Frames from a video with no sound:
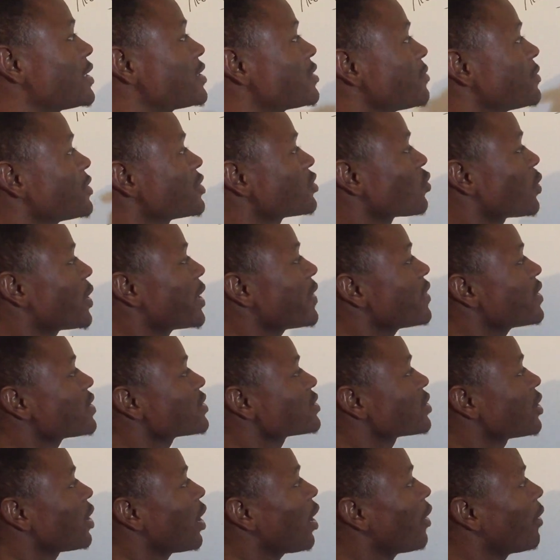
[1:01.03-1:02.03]
that means when dy
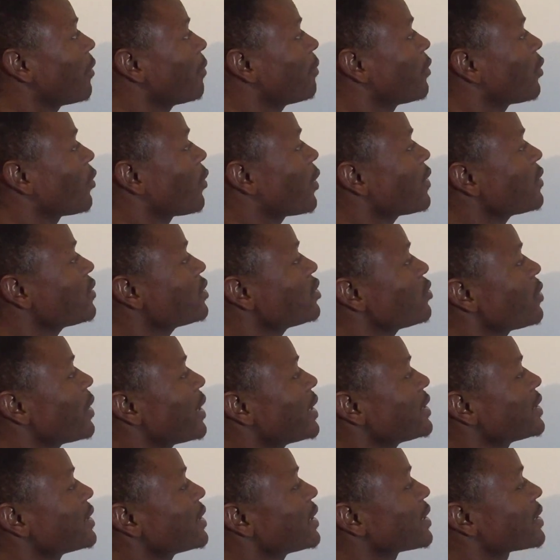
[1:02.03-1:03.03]

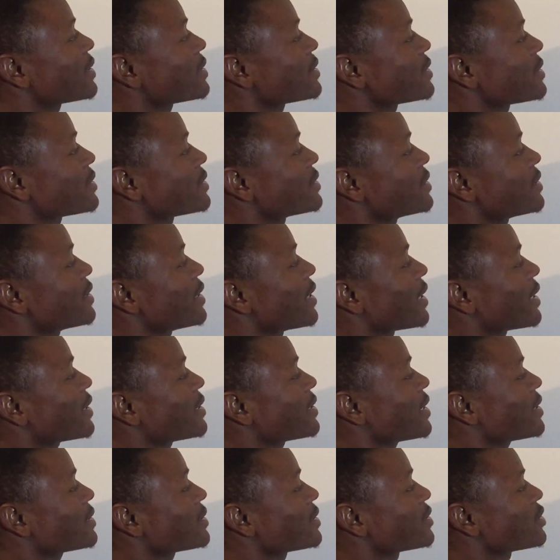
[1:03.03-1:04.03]
dx is
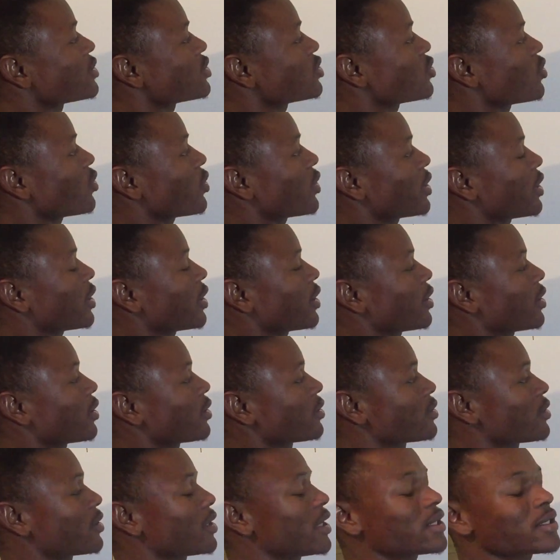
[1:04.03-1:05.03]
greater than 0,
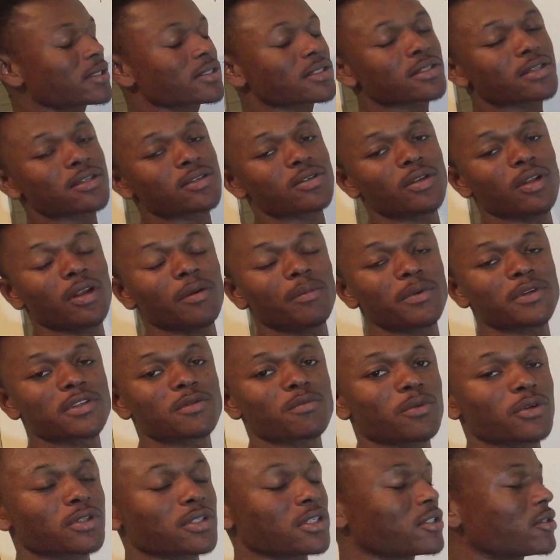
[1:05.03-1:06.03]
that is the slope
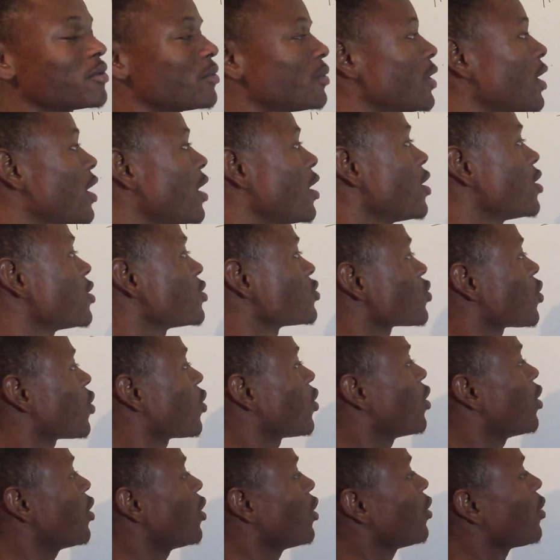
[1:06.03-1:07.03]
is positive.
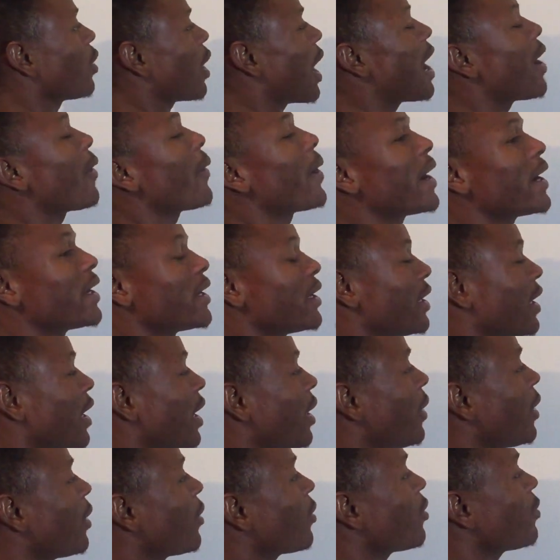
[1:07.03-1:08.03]
So hawa ne,
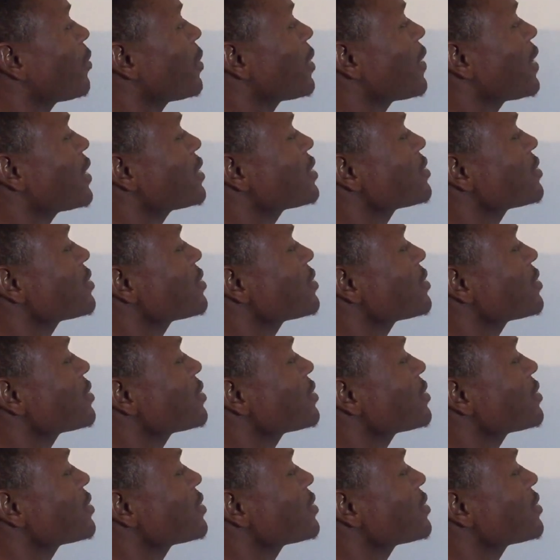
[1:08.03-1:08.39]
hawa kuma